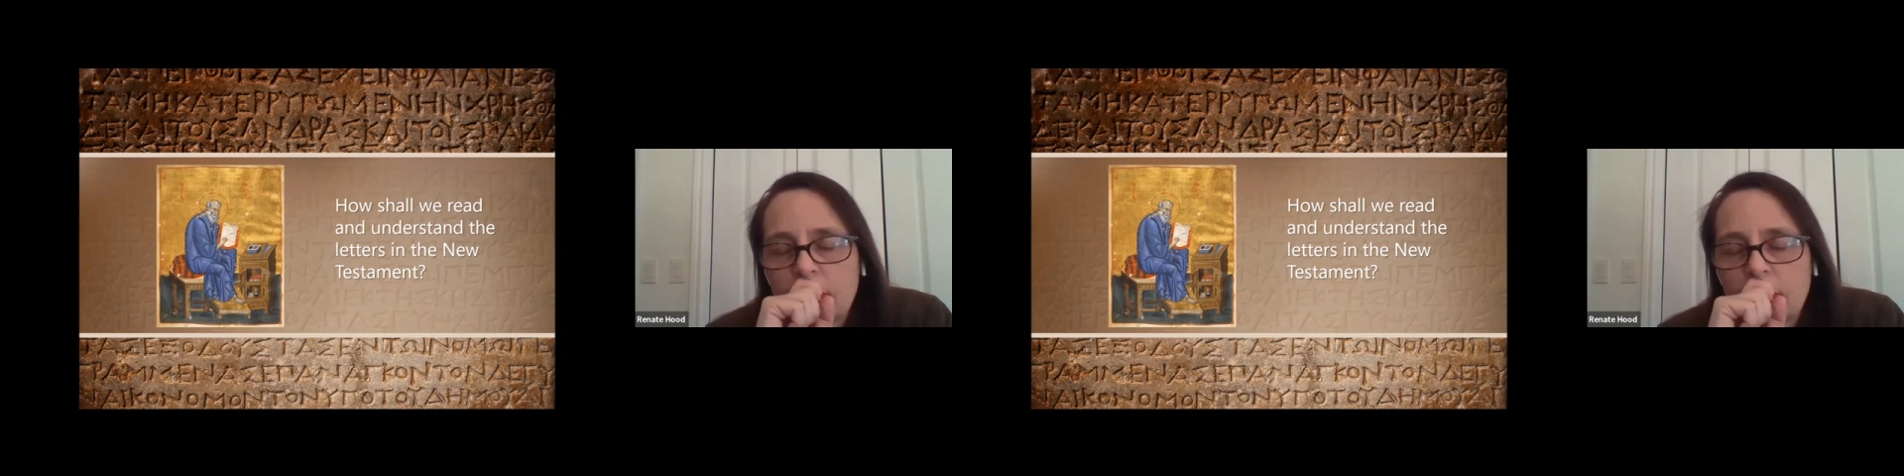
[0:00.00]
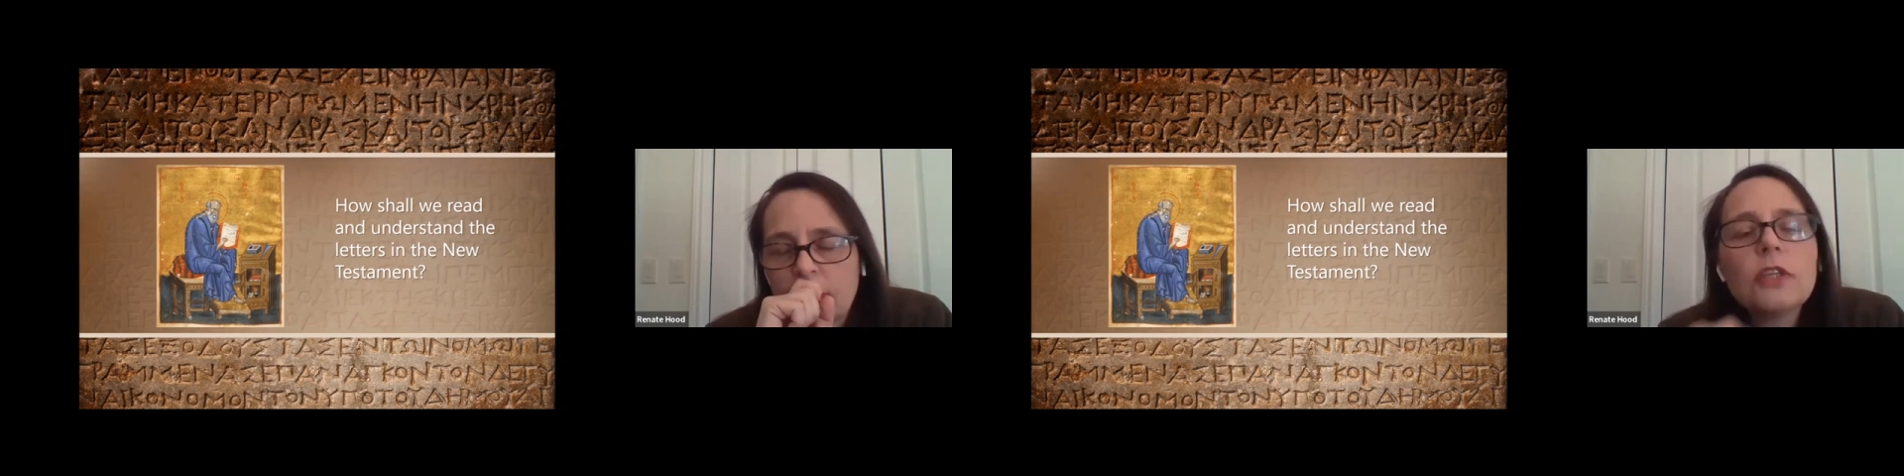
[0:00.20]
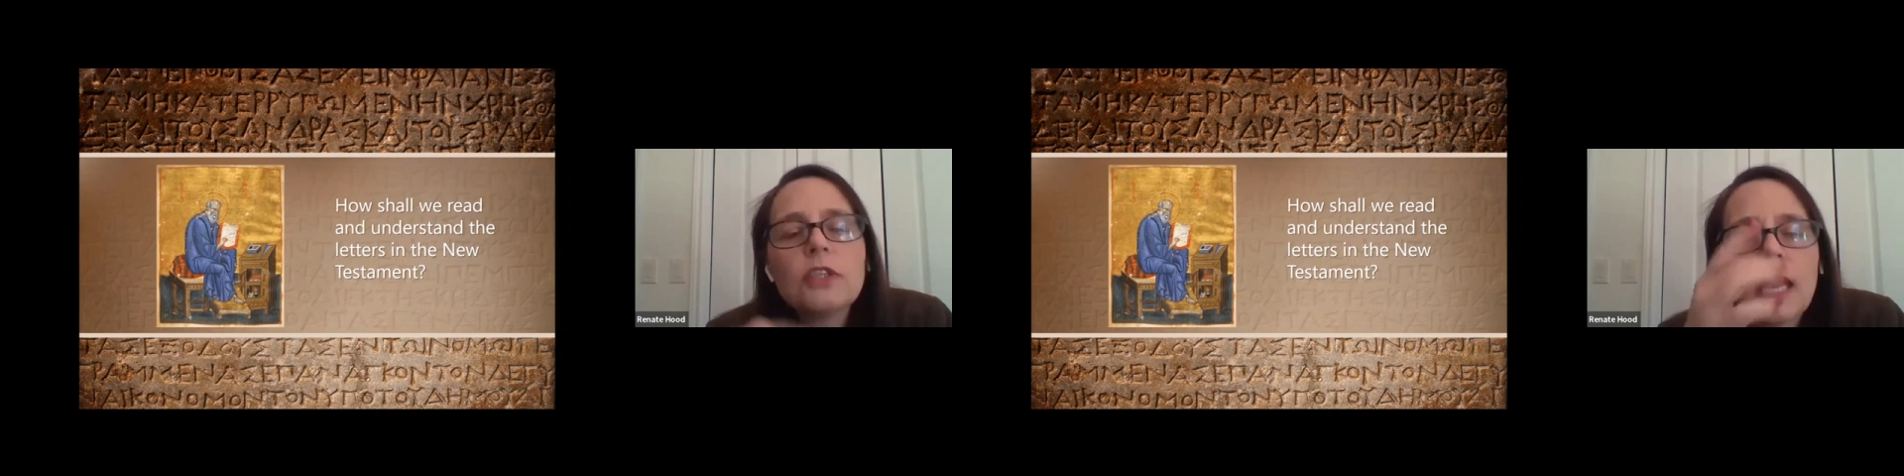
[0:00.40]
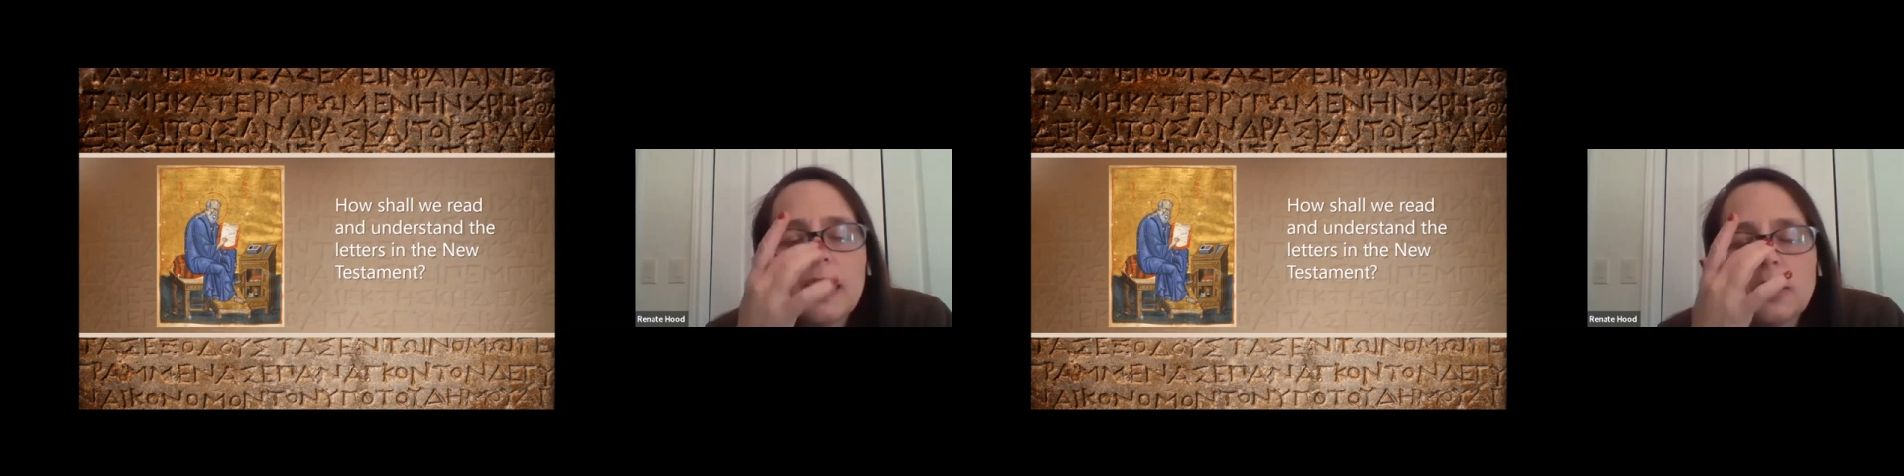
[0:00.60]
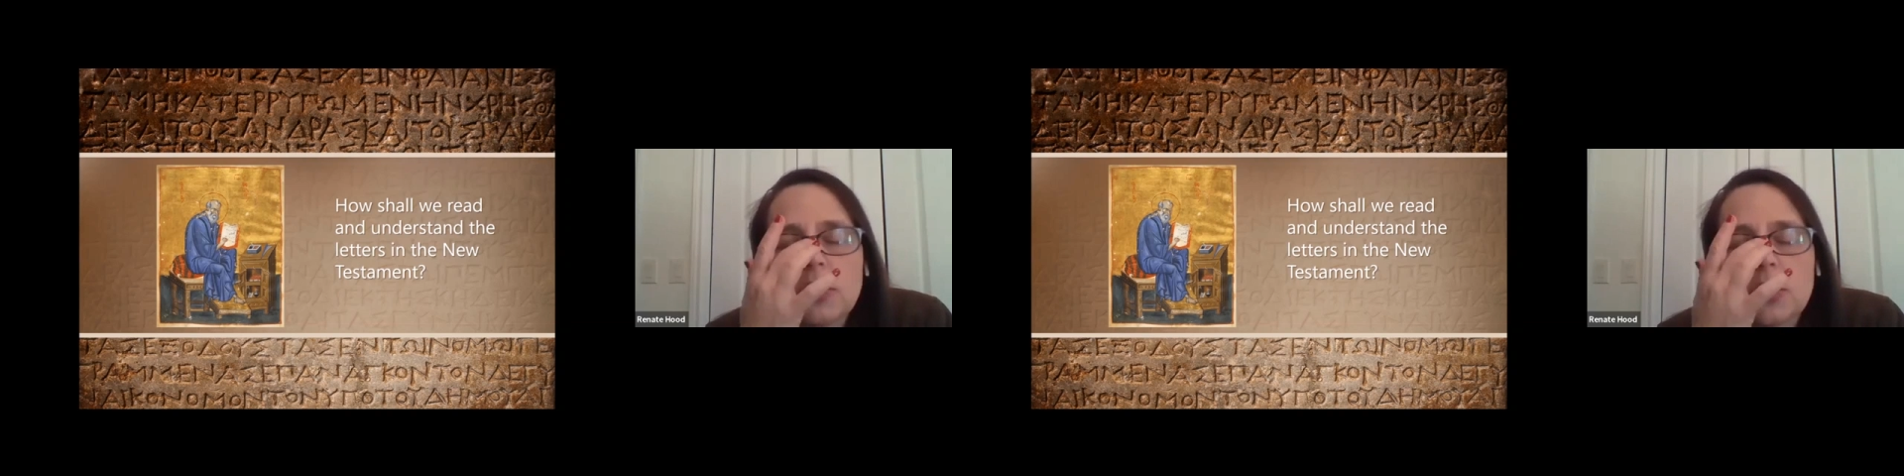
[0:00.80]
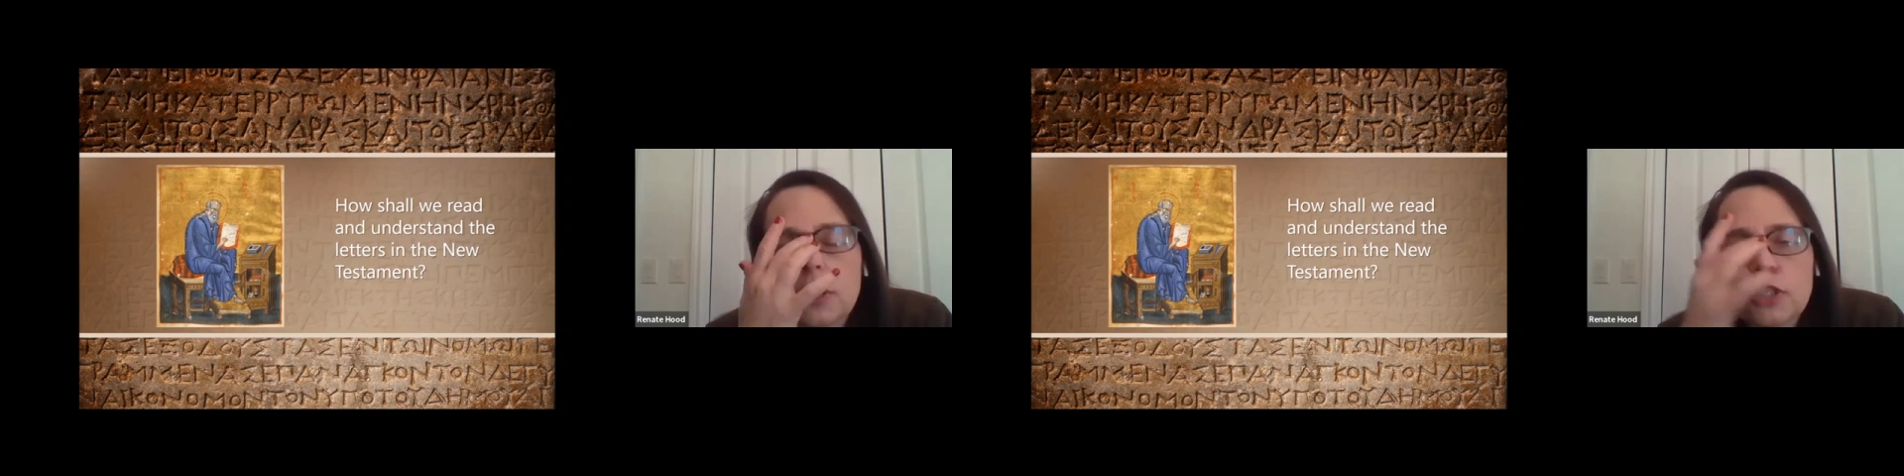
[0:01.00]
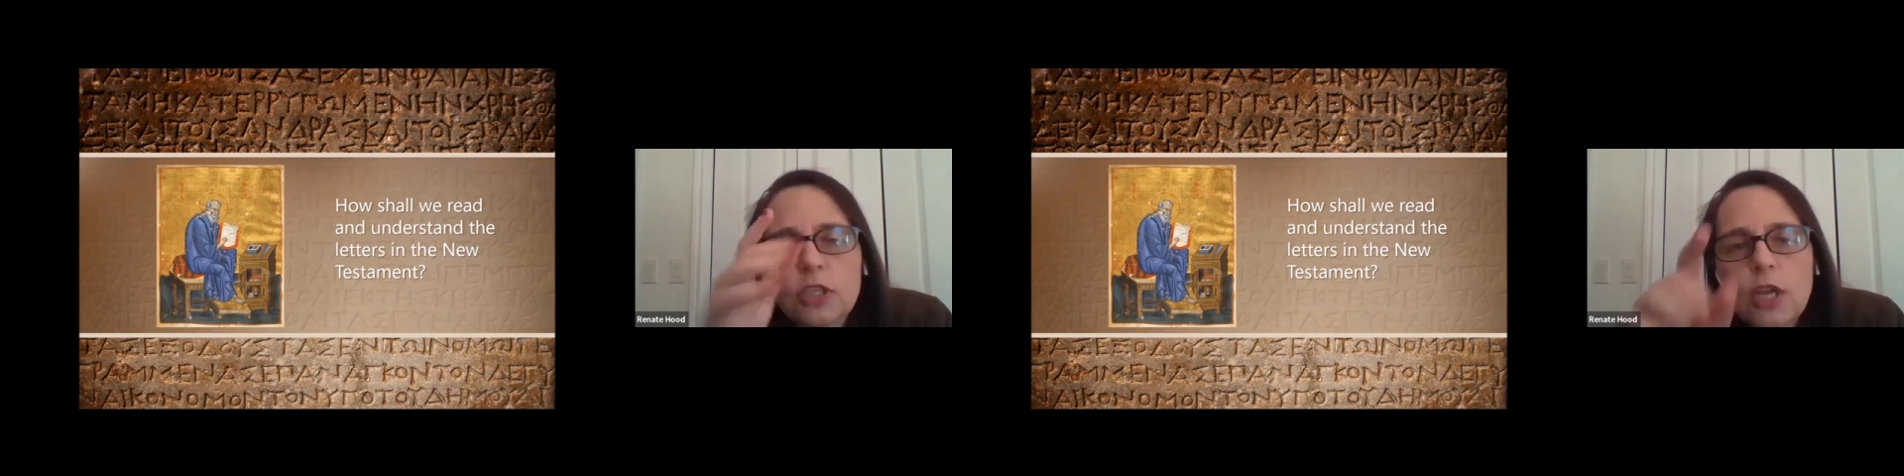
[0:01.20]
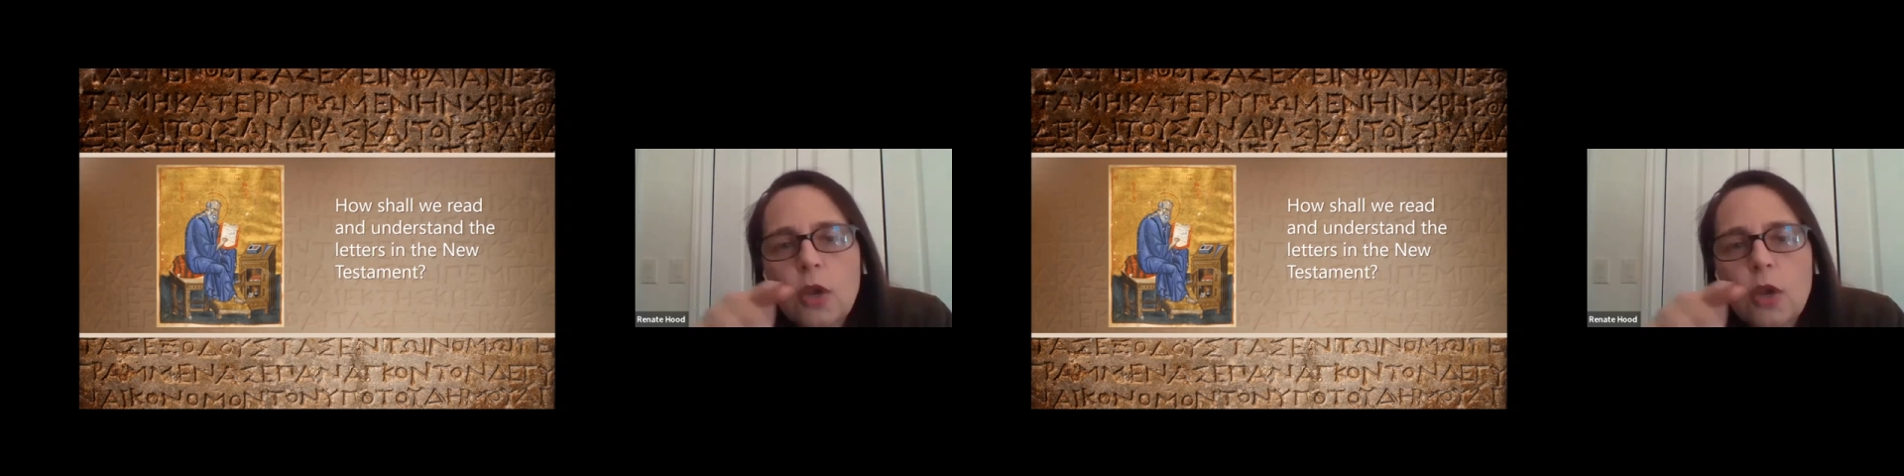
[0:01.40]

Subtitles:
Are there dangers